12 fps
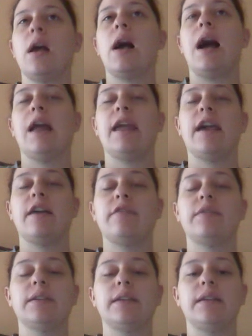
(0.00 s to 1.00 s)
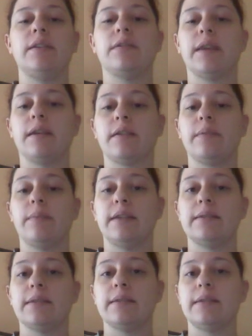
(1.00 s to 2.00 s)
I have heard that you can
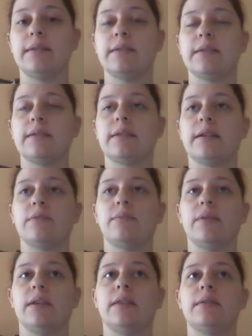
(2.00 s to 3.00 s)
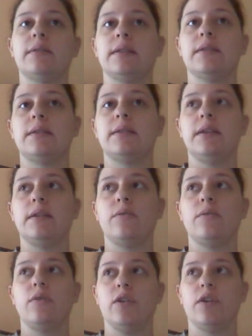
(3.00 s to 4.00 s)
combine Scentsy Success with Scentsy
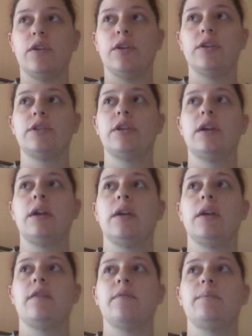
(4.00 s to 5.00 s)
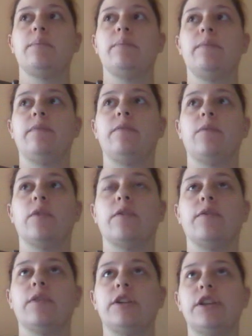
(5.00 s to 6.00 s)
orders for
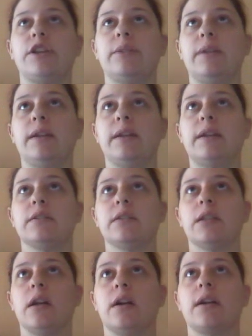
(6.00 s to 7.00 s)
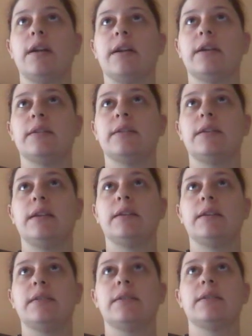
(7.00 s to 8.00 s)
free shipping as long as
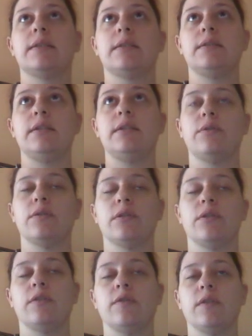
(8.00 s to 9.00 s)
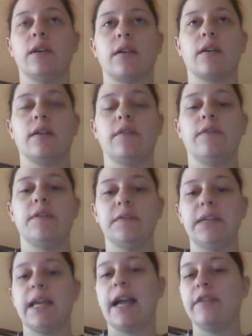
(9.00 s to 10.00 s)
it's a Scentsy order over
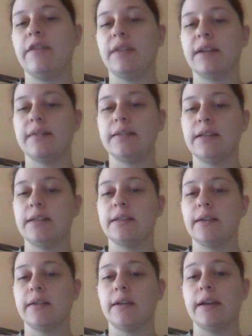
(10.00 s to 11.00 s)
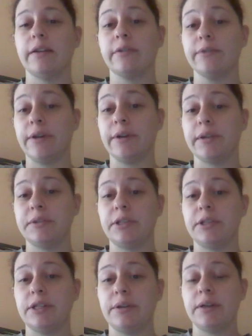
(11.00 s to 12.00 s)
150. I've not seen it done. I don't know how
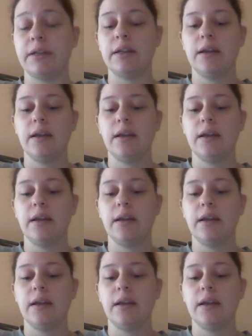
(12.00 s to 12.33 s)
to do it.